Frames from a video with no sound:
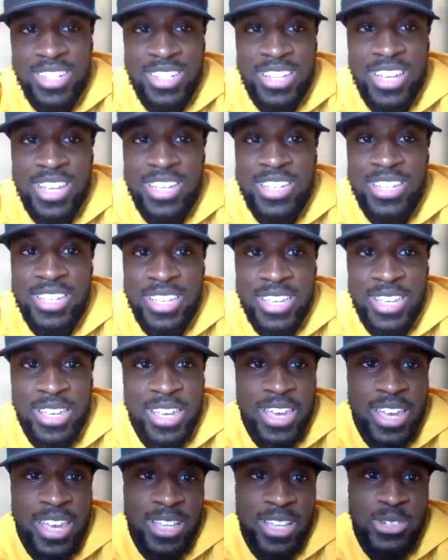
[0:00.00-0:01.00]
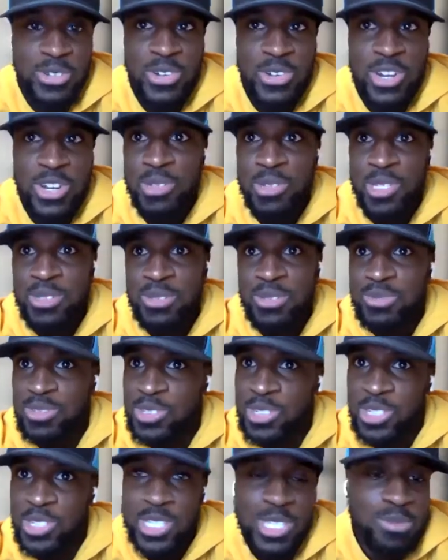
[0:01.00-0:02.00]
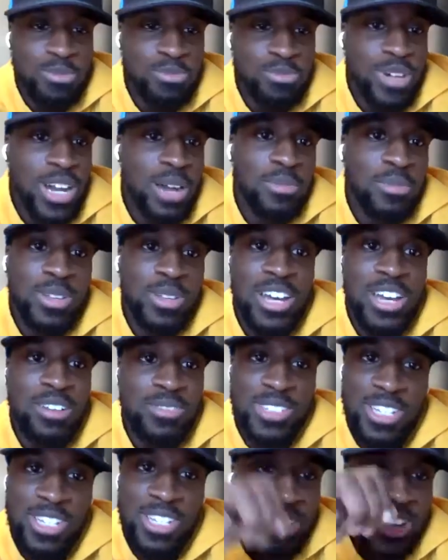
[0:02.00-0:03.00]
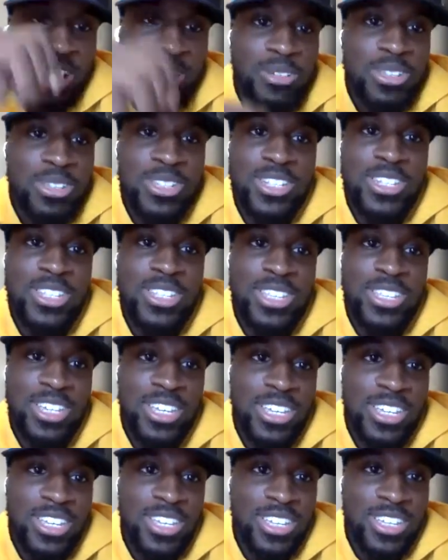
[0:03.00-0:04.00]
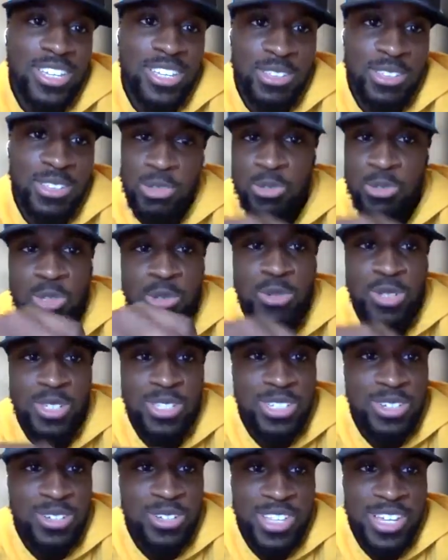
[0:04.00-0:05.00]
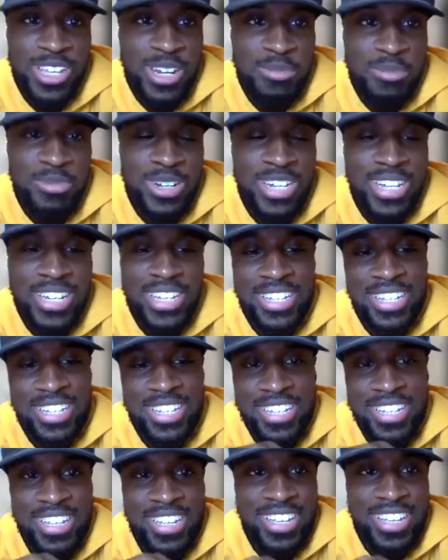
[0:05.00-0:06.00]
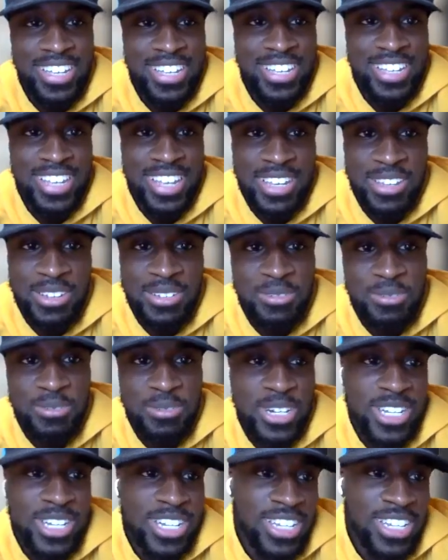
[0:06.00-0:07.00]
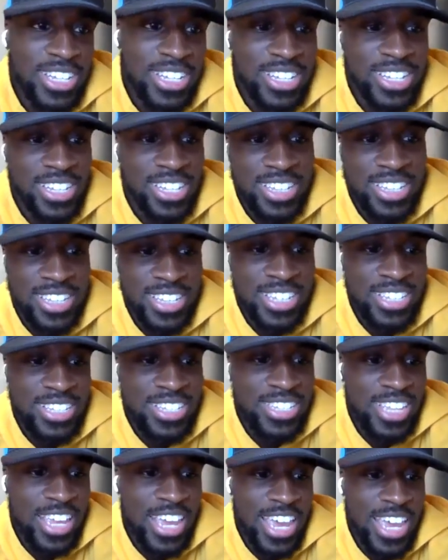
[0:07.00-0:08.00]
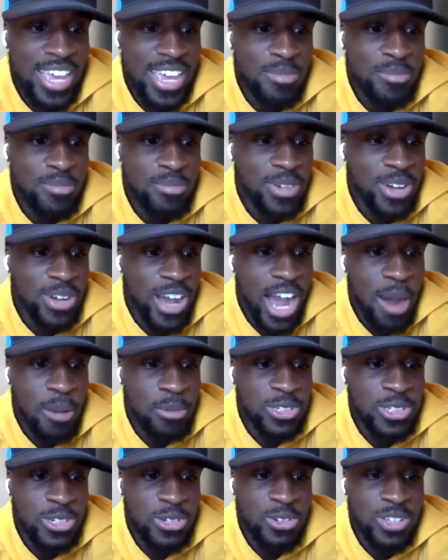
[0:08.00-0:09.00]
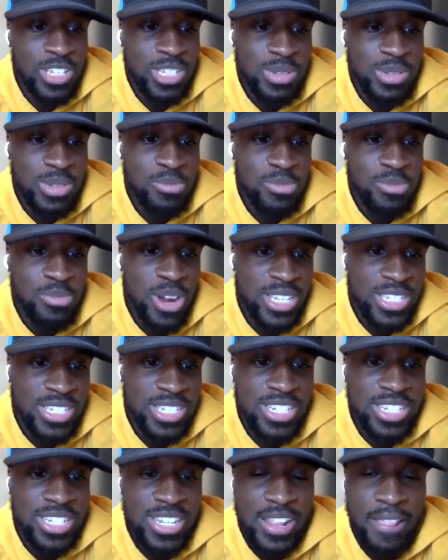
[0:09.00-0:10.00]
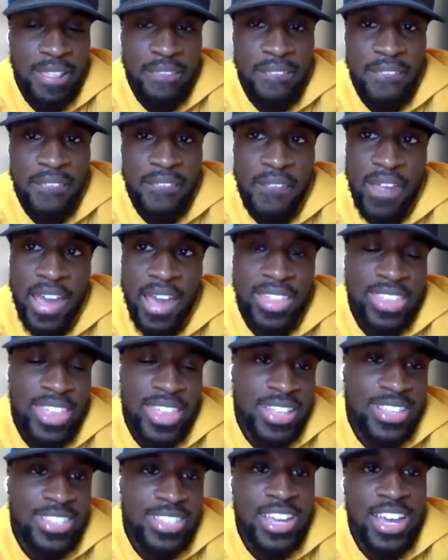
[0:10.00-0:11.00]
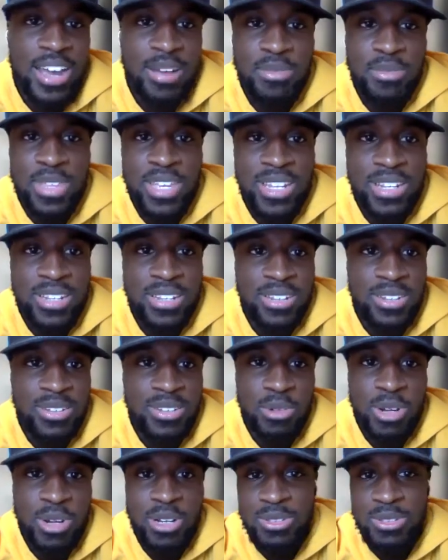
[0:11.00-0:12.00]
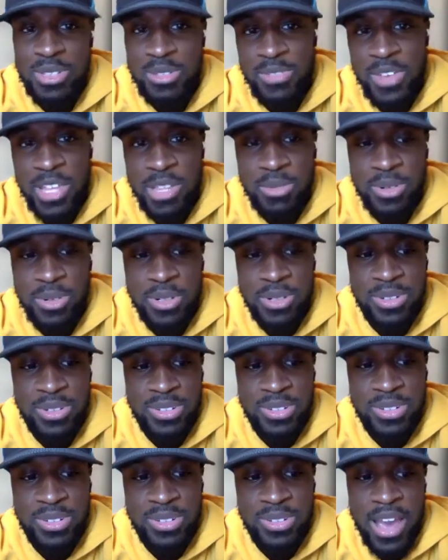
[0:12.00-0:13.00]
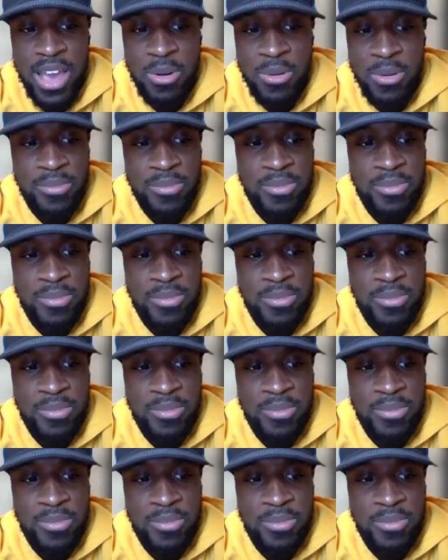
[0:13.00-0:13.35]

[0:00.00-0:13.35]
like Instagram was just popping off, TikTok wasn't a thing, YouTube was still there, but like would the same opportunities be present at that time than what is available now?